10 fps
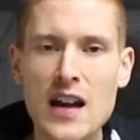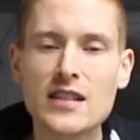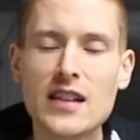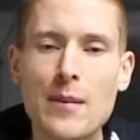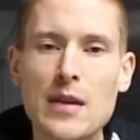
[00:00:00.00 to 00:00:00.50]

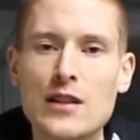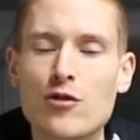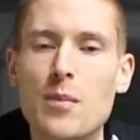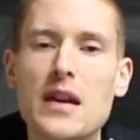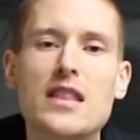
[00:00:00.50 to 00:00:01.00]
So that means
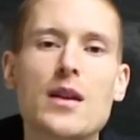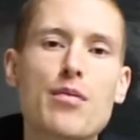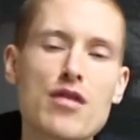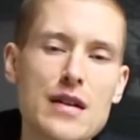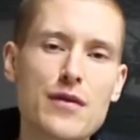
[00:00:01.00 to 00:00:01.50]
repeat the
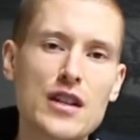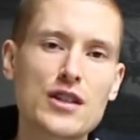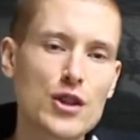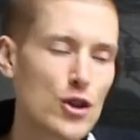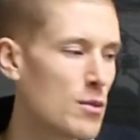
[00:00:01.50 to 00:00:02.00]
previous
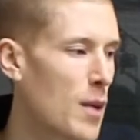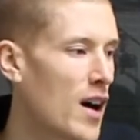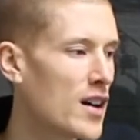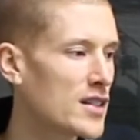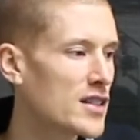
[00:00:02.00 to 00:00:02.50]
2
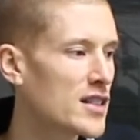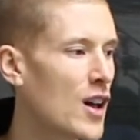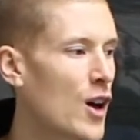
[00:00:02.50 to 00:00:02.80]
bars.